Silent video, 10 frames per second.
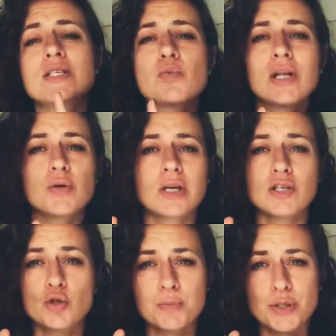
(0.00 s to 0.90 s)
well. You can
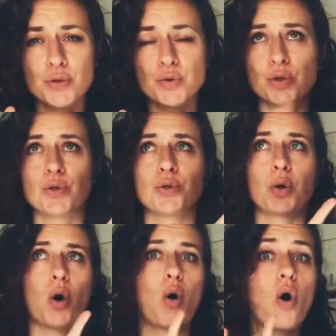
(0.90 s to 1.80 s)
substitute it to your
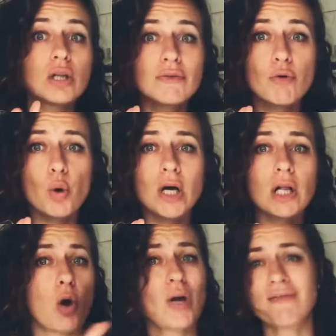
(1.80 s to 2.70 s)
olive
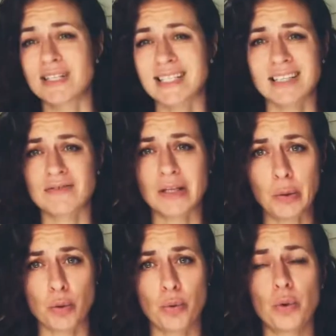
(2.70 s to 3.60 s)
oil or even
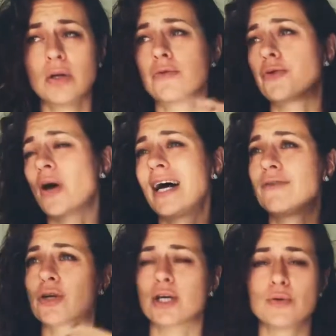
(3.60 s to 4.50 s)
sunflower oil. If you have,
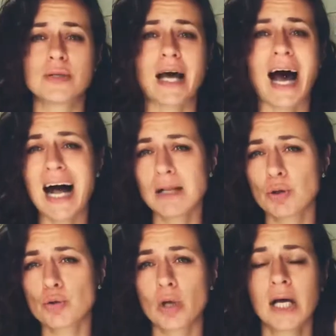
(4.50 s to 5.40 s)
you can use that
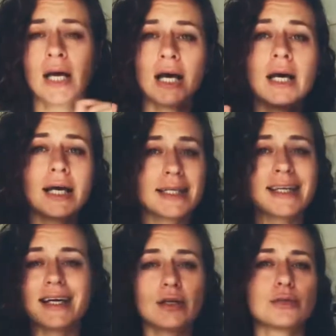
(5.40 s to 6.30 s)
almond oil.
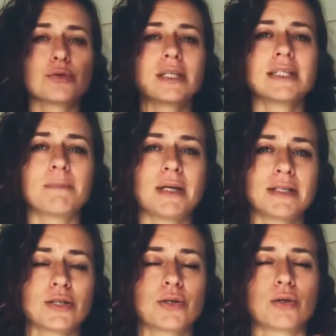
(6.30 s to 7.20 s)
It really
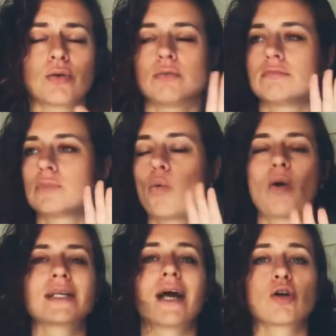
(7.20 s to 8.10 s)
depends on
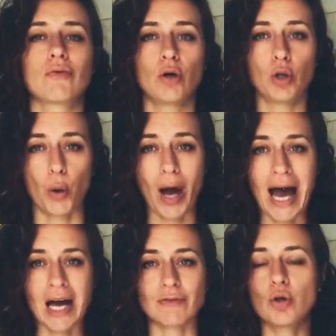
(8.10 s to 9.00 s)
what kind of oil you
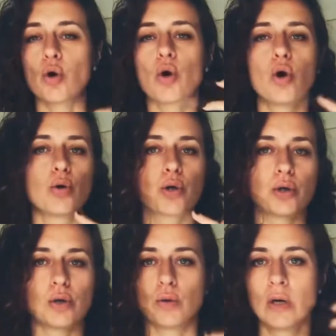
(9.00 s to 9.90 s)
have. Don't go, you
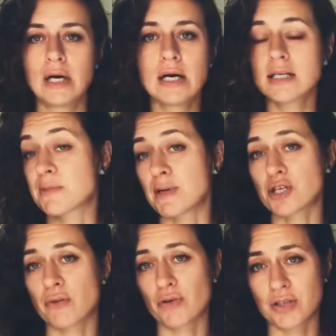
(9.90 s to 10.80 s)
know,
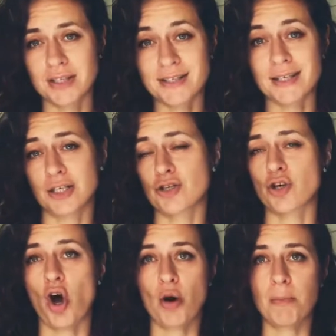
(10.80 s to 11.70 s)
special for this in a
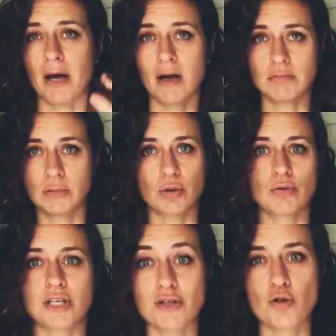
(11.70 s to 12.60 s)
shop, you know,
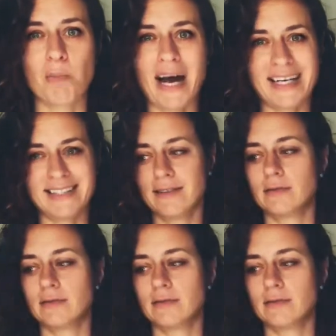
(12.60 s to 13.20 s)
just to buy